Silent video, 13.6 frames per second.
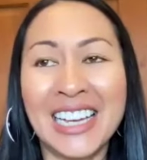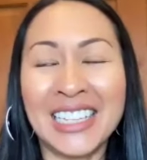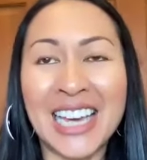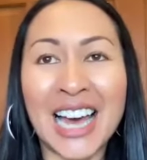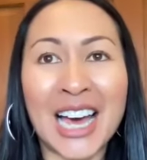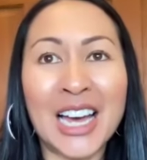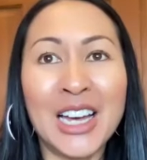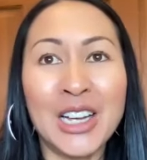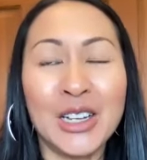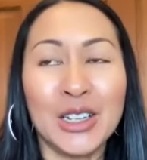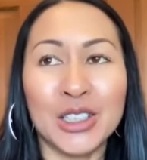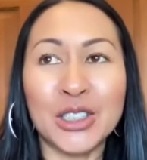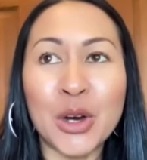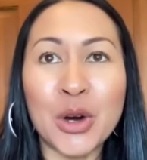Yeah.
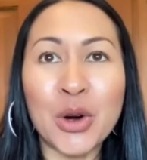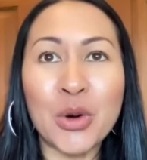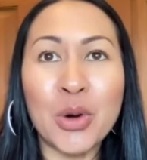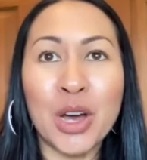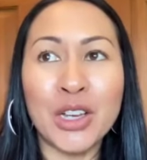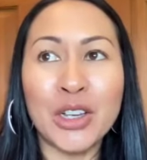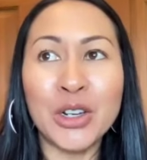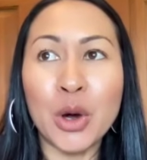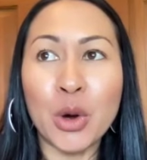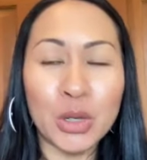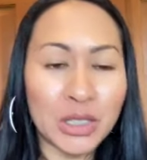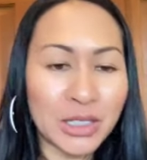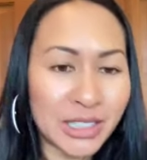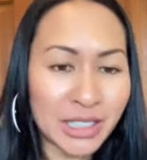So,
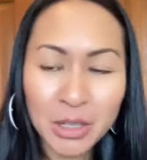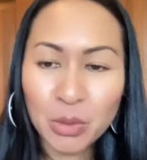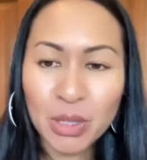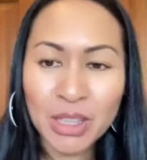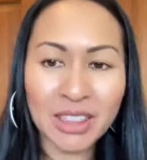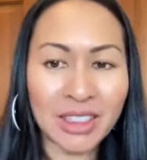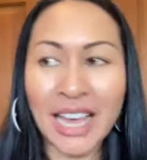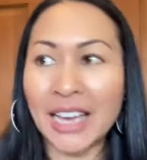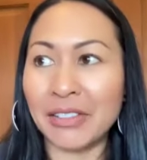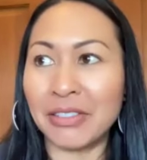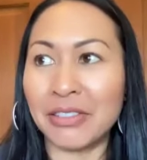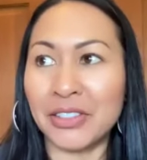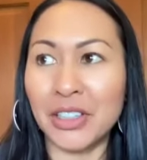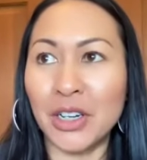dealing with
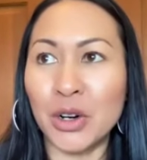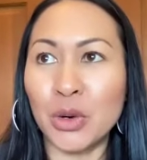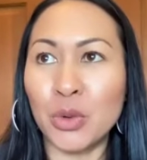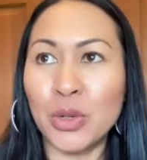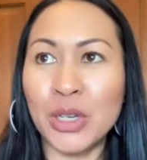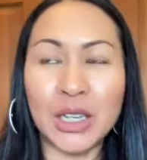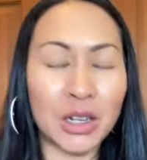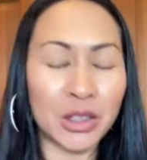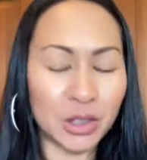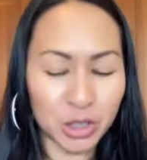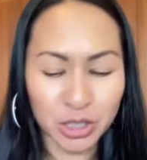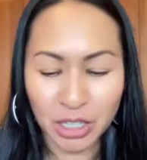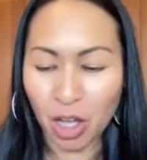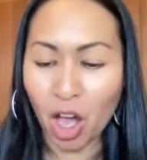life,
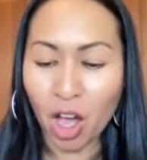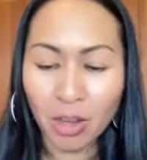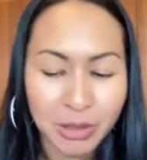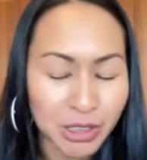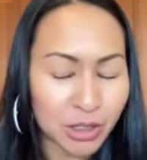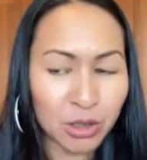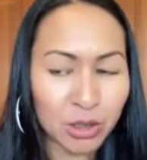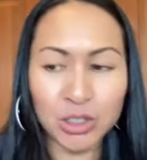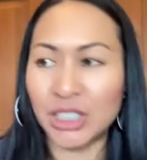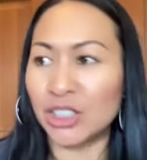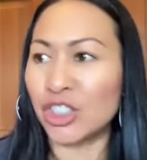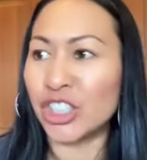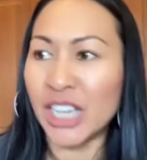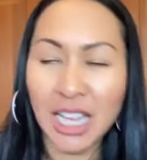there's like obstacles
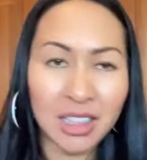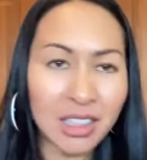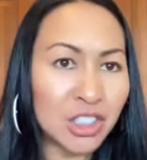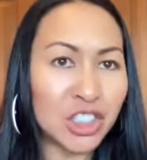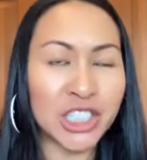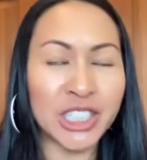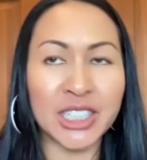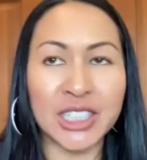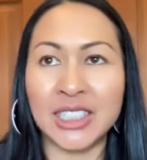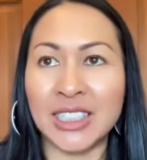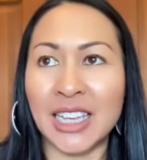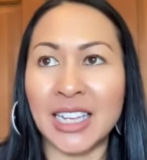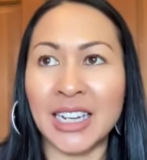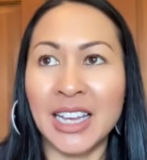and challenges
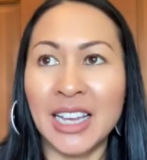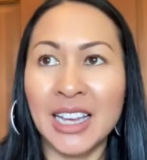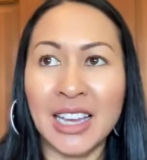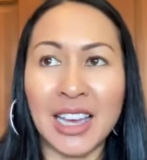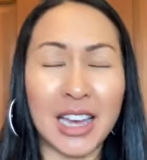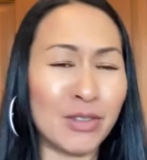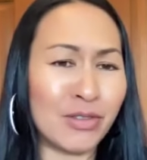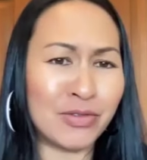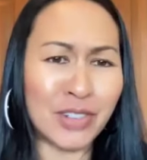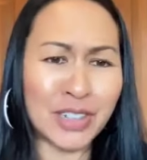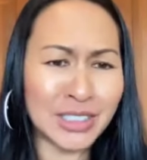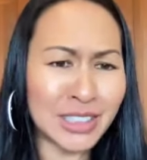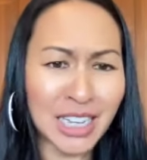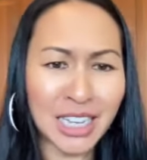and
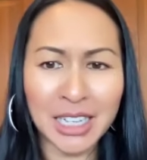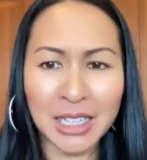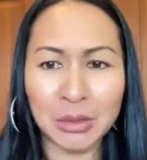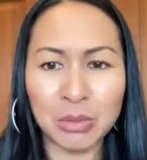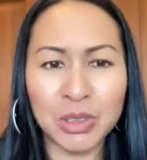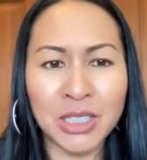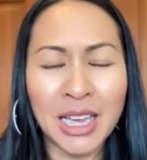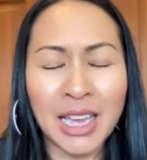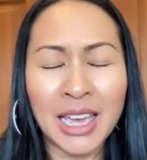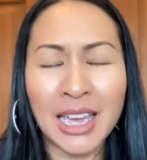fun times.